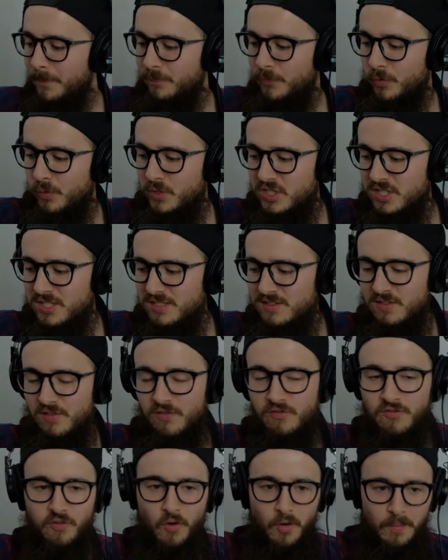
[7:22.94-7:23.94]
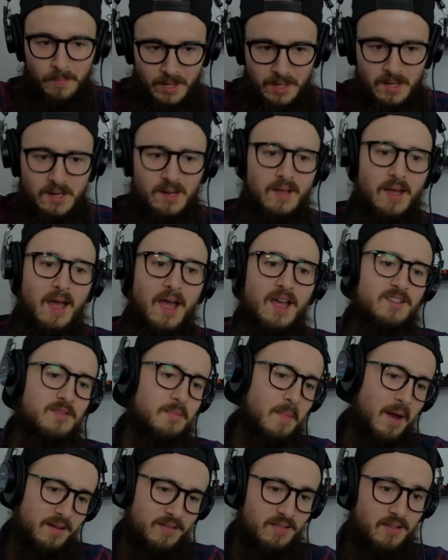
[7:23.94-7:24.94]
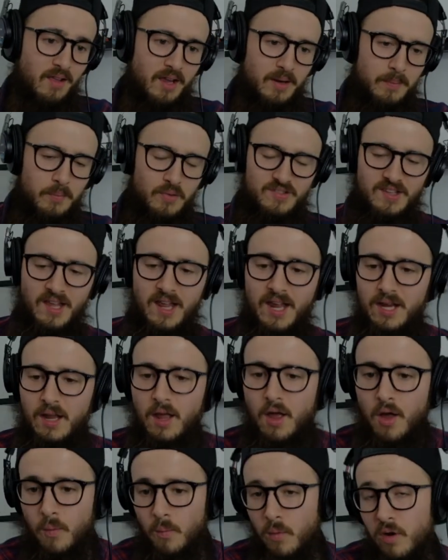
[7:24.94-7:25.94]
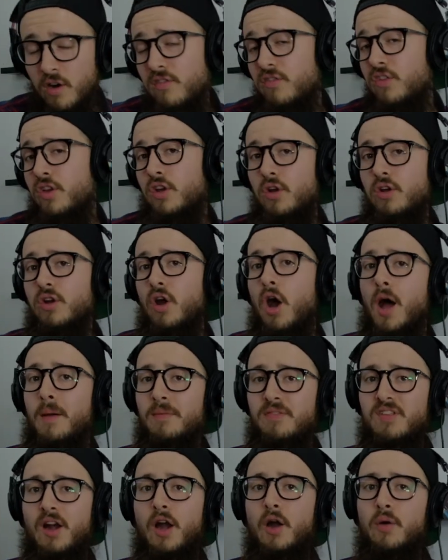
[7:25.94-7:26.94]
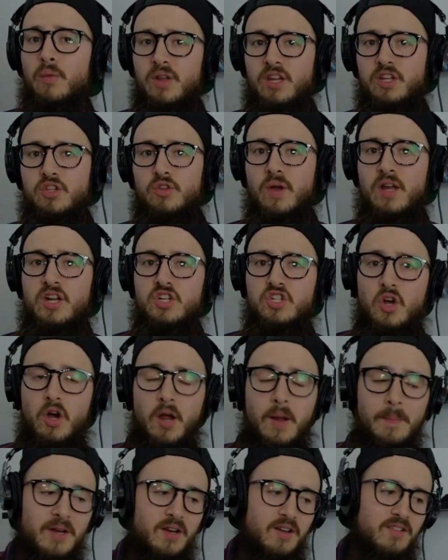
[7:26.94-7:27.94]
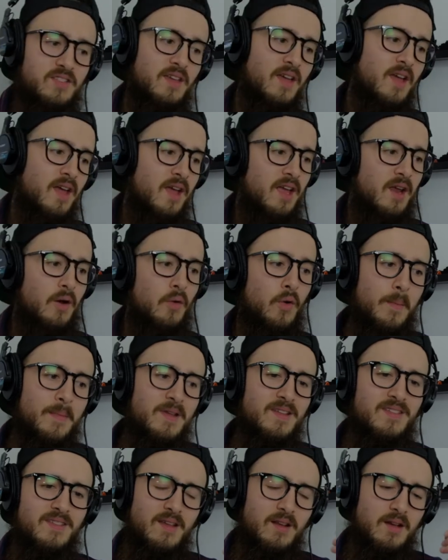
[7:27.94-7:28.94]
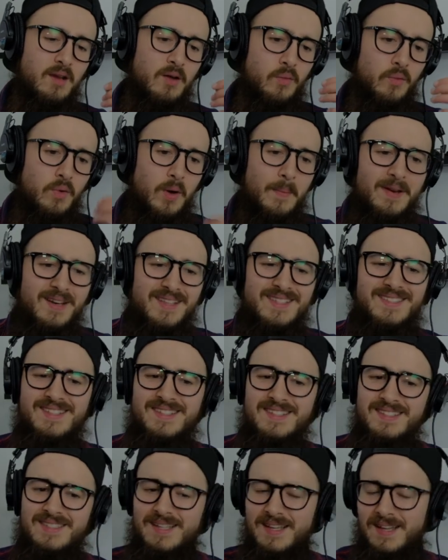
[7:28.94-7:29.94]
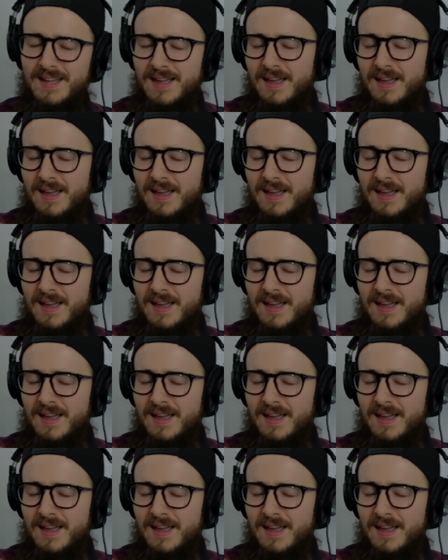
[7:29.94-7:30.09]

which is, for me, as Max like Mosaic, one of the good hops that I really do enjoy because it reminiscent